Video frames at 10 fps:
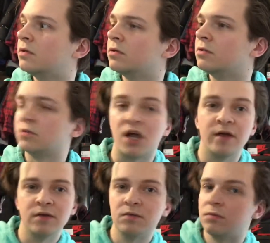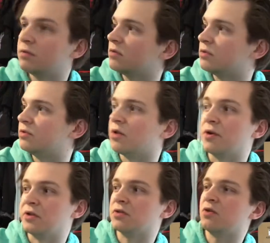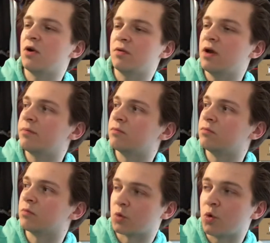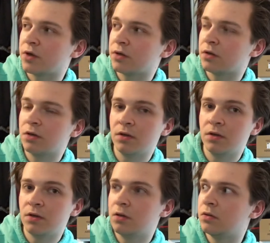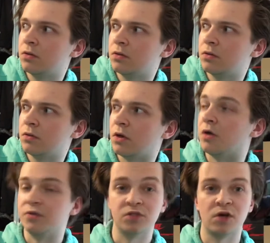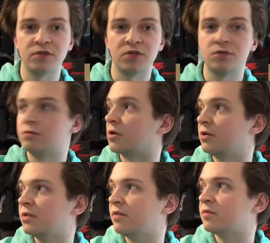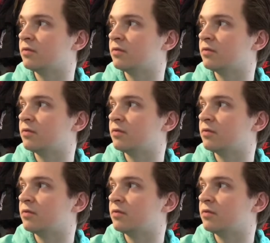Sorry, Tony, don't talk while I'm recording. These aren't the Turtle Doves?